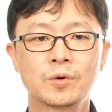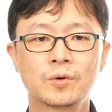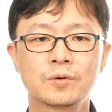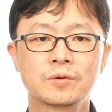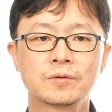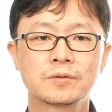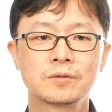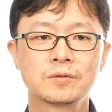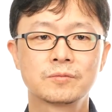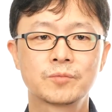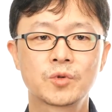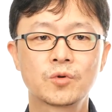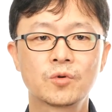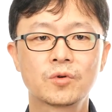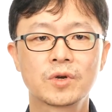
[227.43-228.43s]
data
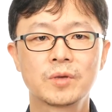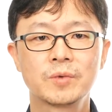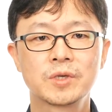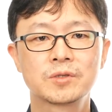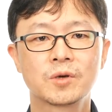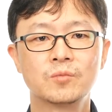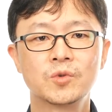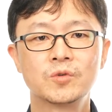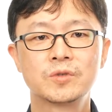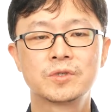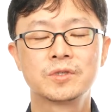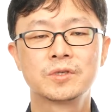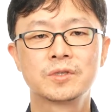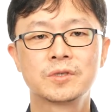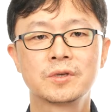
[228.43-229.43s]
engineers usually don't
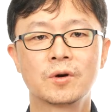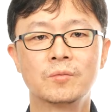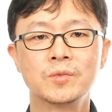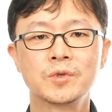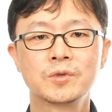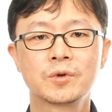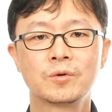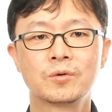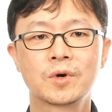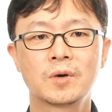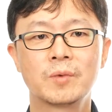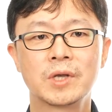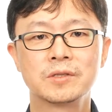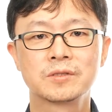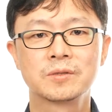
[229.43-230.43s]
have a lot of
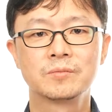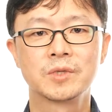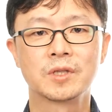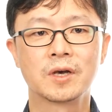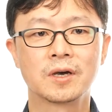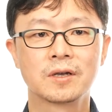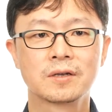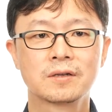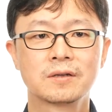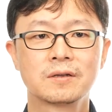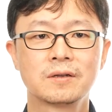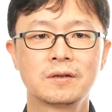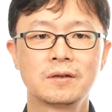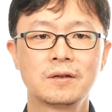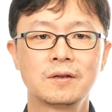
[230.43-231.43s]
programming expertise,
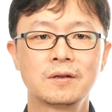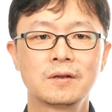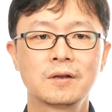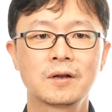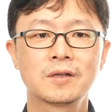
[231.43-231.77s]
but